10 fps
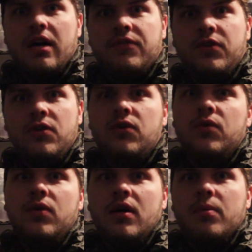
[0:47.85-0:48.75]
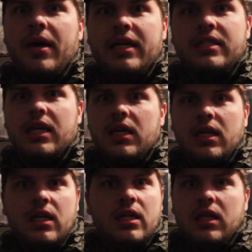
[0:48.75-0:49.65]
few
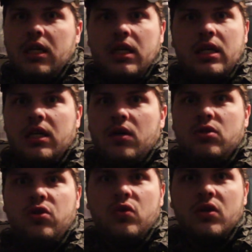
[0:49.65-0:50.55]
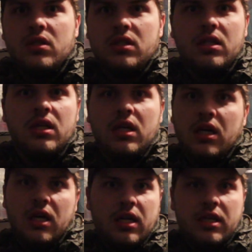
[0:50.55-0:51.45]
basic, tools
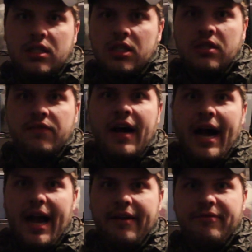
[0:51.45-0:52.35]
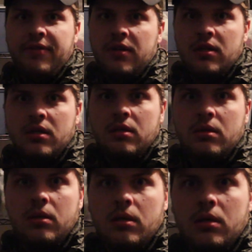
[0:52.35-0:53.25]
to survive.
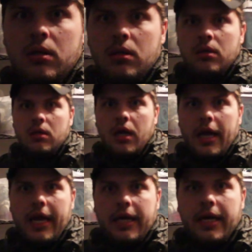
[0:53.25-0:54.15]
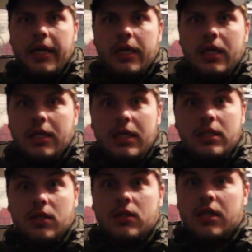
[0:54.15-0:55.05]
And
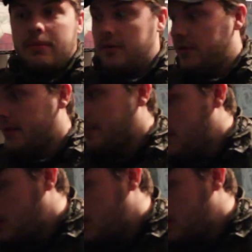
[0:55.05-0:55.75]
these are some of them.